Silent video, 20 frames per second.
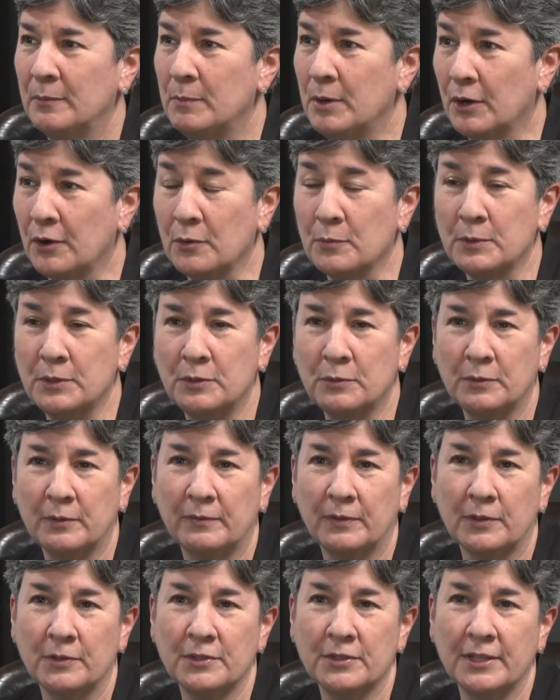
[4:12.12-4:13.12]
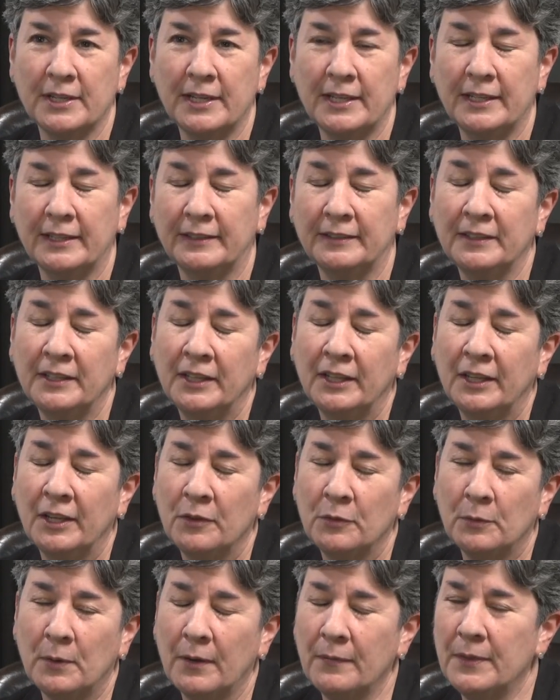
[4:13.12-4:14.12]
Marywood University. And
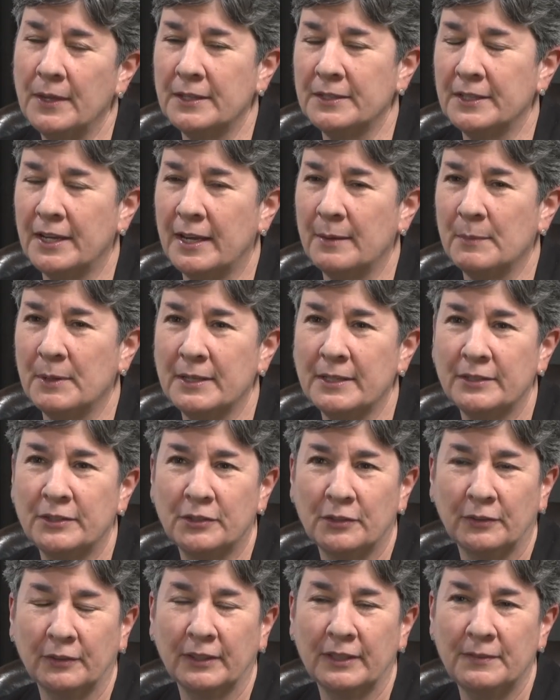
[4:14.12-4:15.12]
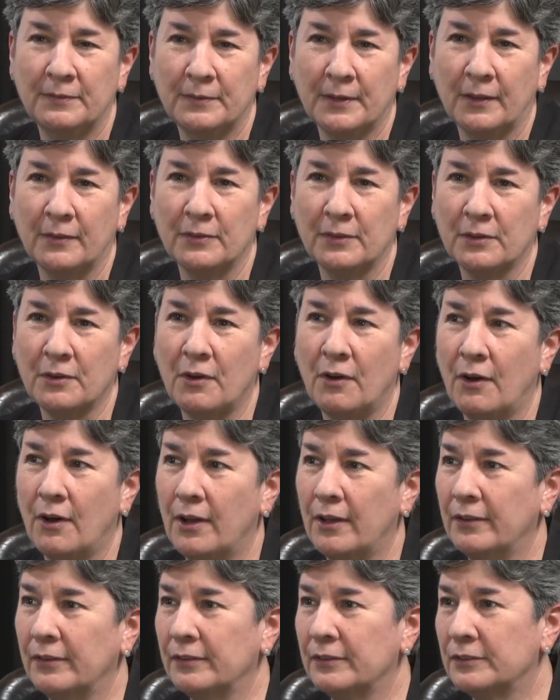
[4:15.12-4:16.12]
throughout that time, I certainly felt the
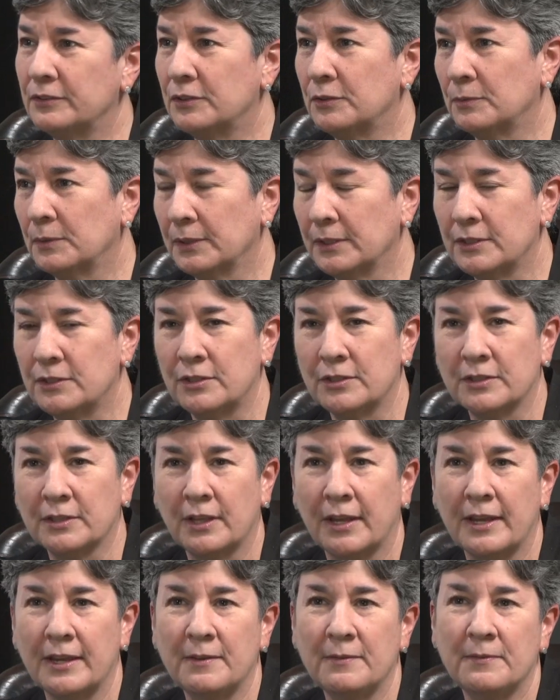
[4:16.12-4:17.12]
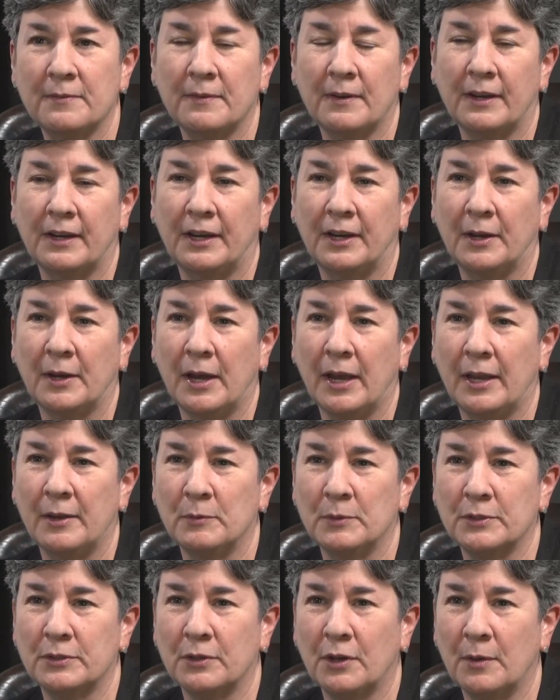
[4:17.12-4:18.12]
call to religious life. Uh, yeah. I
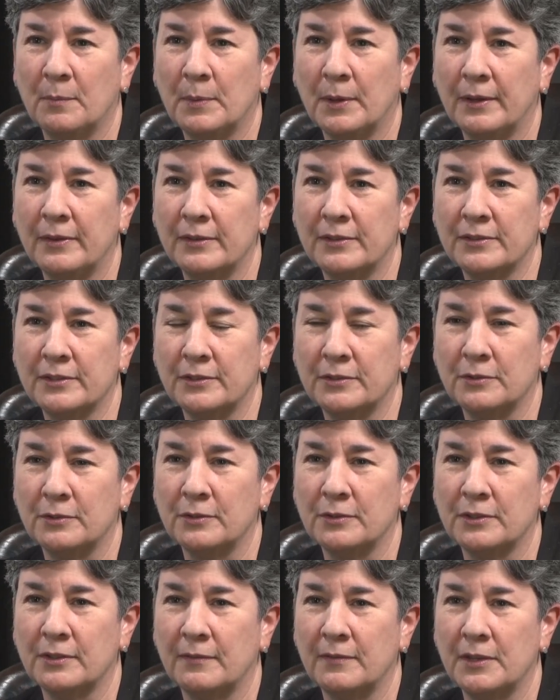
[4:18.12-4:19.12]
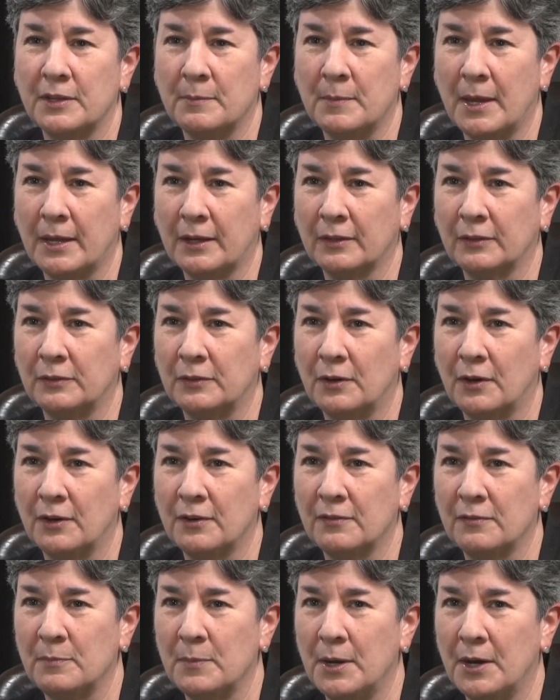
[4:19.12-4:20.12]
was taught by the Sisters of the Immaculate Heart
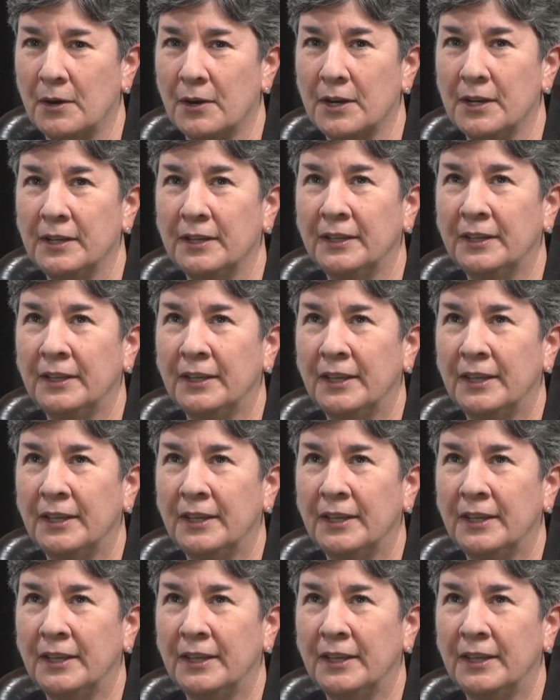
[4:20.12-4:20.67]
of Mary